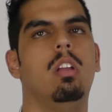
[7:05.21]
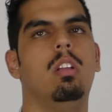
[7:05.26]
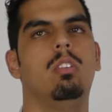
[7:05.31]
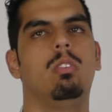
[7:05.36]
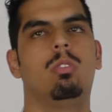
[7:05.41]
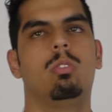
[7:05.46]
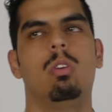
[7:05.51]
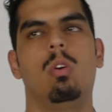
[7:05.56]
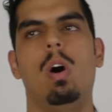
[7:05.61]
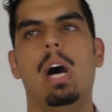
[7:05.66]

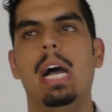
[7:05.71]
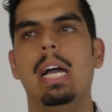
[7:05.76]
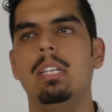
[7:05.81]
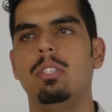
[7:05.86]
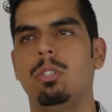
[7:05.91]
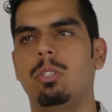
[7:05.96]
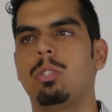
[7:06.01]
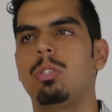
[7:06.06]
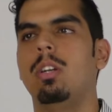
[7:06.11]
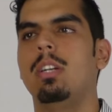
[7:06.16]
So I
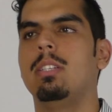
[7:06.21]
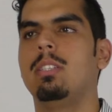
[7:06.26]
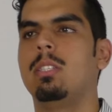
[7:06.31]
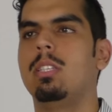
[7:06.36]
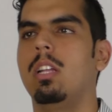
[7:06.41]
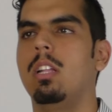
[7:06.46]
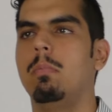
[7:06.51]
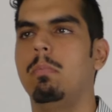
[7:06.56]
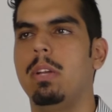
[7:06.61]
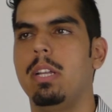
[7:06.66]
just started
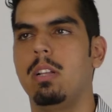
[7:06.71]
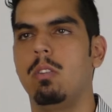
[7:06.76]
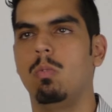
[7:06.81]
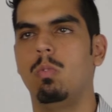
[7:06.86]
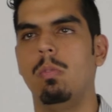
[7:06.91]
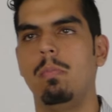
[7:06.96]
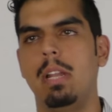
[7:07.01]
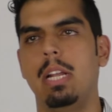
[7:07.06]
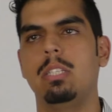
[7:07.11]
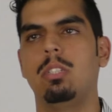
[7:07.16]
celebrating
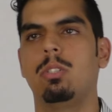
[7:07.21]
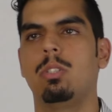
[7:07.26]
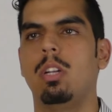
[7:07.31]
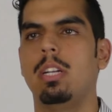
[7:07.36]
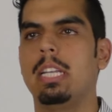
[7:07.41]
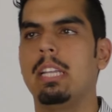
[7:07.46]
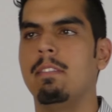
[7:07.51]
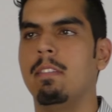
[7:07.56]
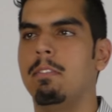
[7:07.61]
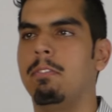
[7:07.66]
women. I just
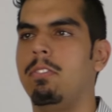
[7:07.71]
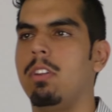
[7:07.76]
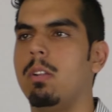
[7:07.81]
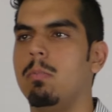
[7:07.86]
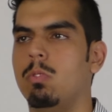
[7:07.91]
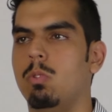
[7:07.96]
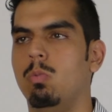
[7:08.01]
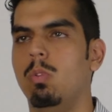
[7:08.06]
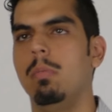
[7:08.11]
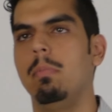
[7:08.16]
started giving
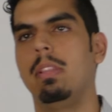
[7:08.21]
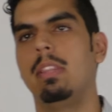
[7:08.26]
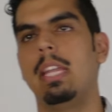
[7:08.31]
freedom to women.